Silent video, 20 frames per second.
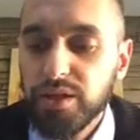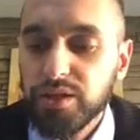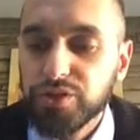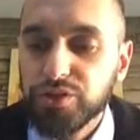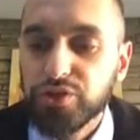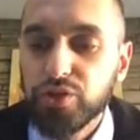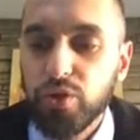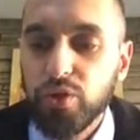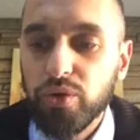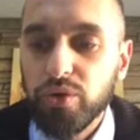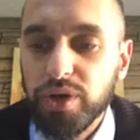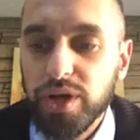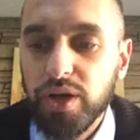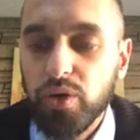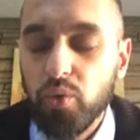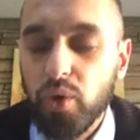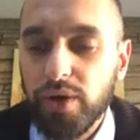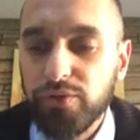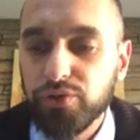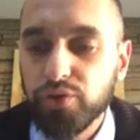So here
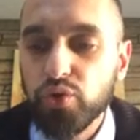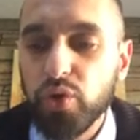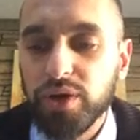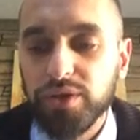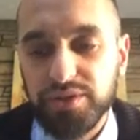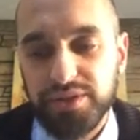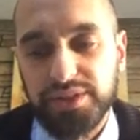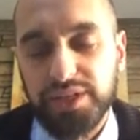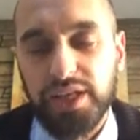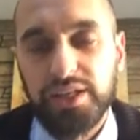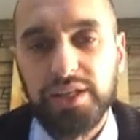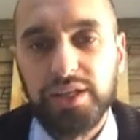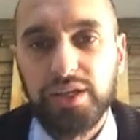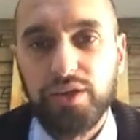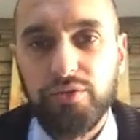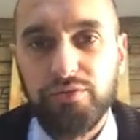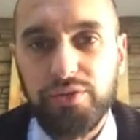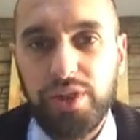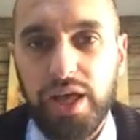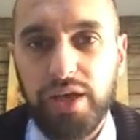we have 2
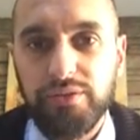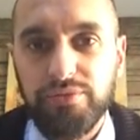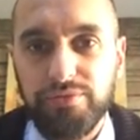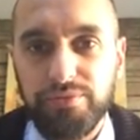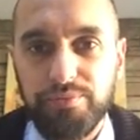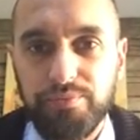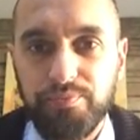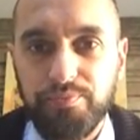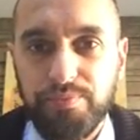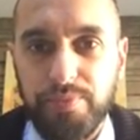understandings of life.